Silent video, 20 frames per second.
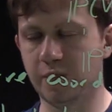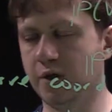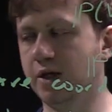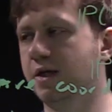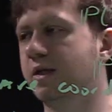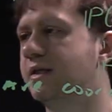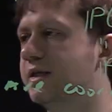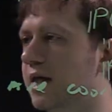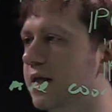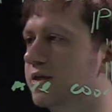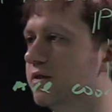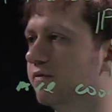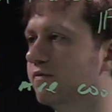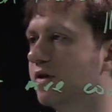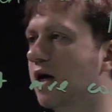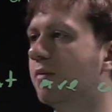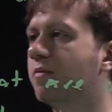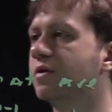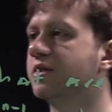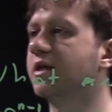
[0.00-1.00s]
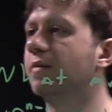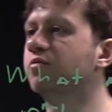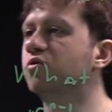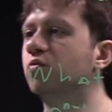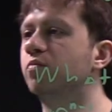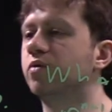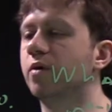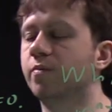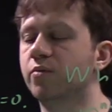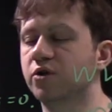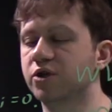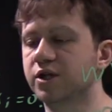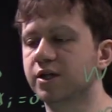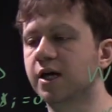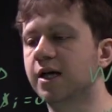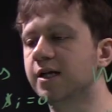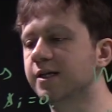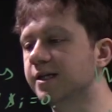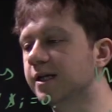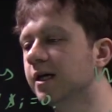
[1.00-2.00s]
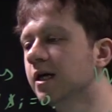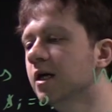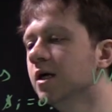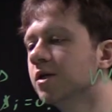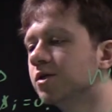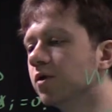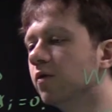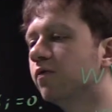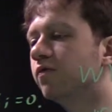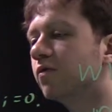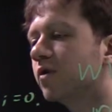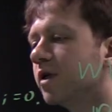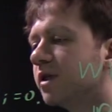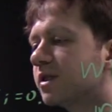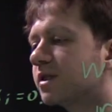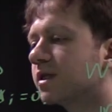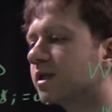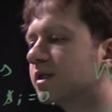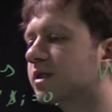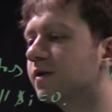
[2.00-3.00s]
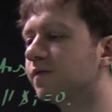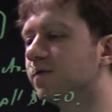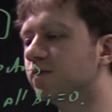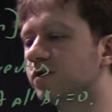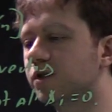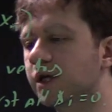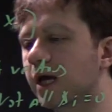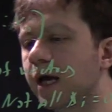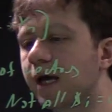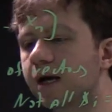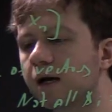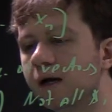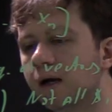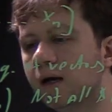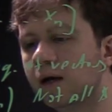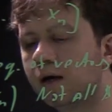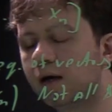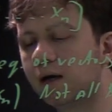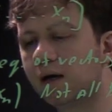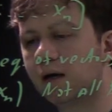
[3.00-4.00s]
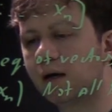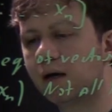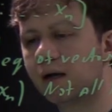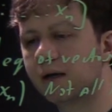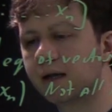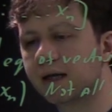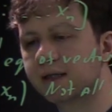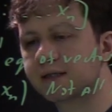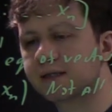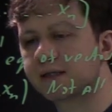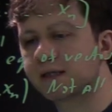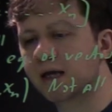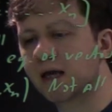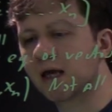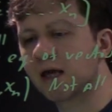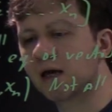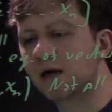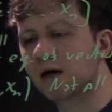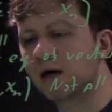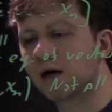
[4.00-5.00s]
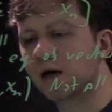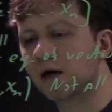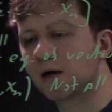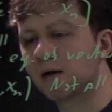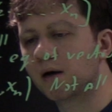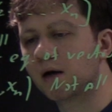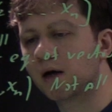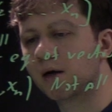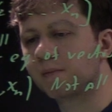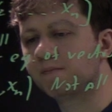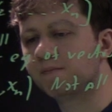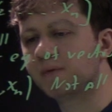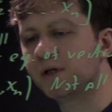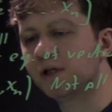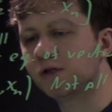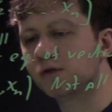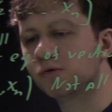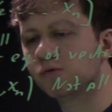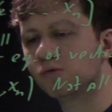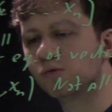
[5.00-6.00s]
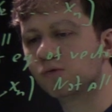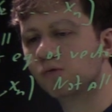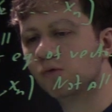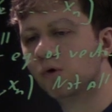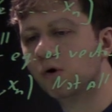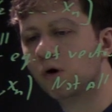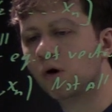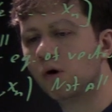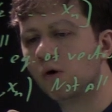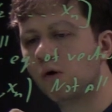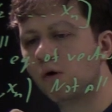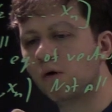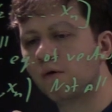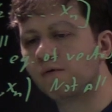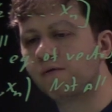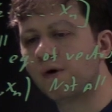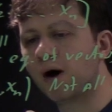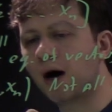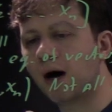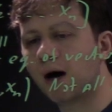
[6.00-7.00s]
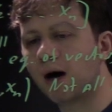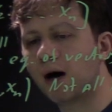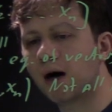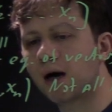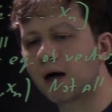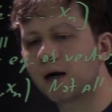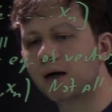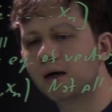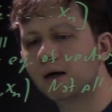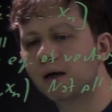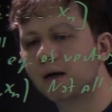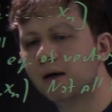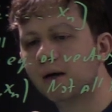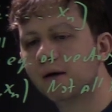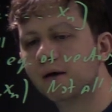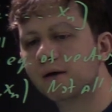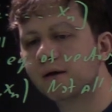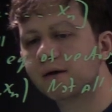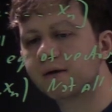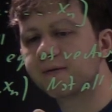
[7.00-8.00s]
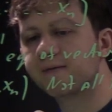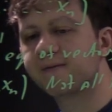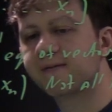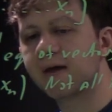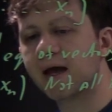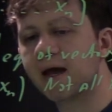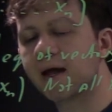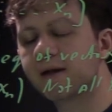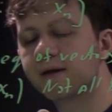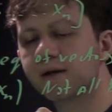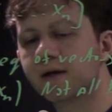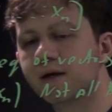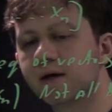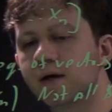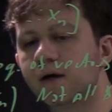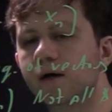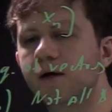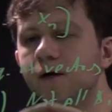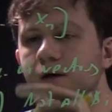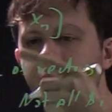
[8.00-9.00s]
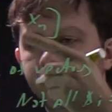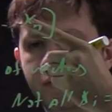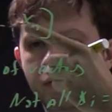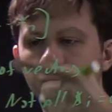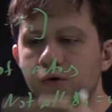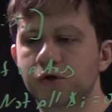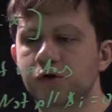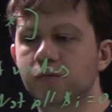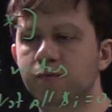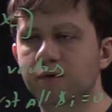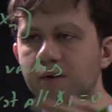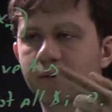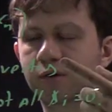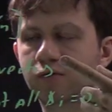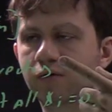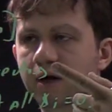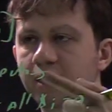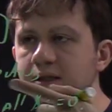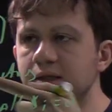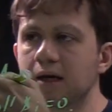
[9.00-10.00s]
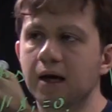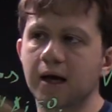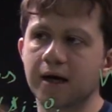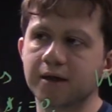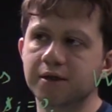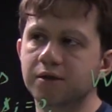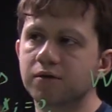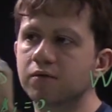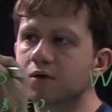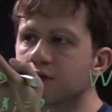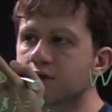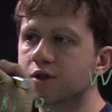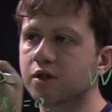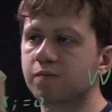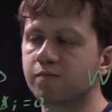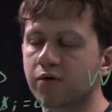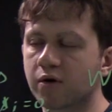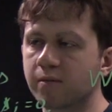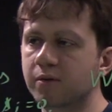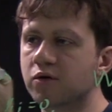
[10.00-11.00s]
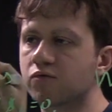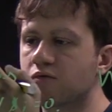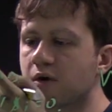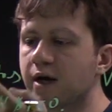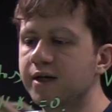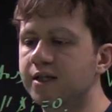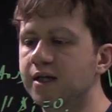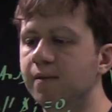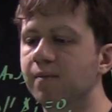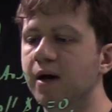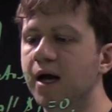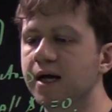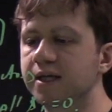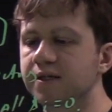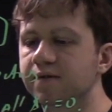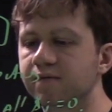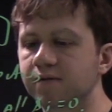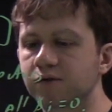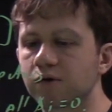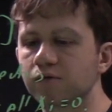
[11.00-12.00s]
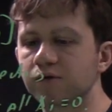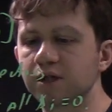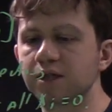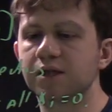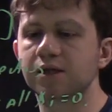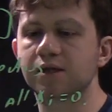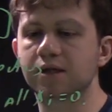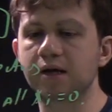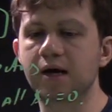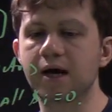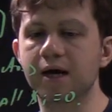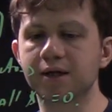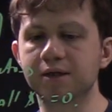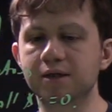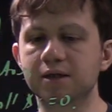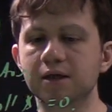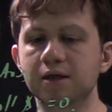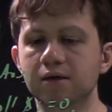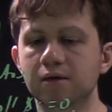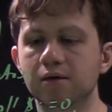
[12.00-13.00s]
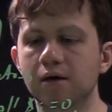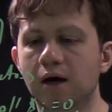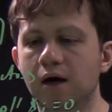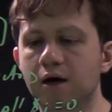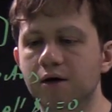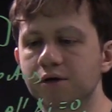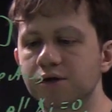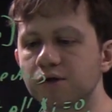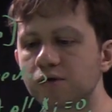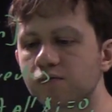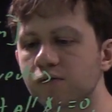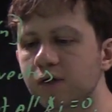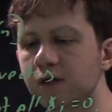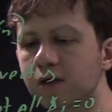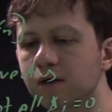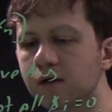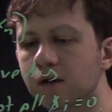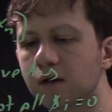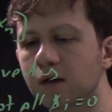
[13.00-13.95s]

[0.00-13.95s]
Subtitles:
sets of numbers up to proportionality. So for instance, if you take, let's say, P2 of R, then if you want to parameterize lines, you can just parameterize them as, so this is lines in R3,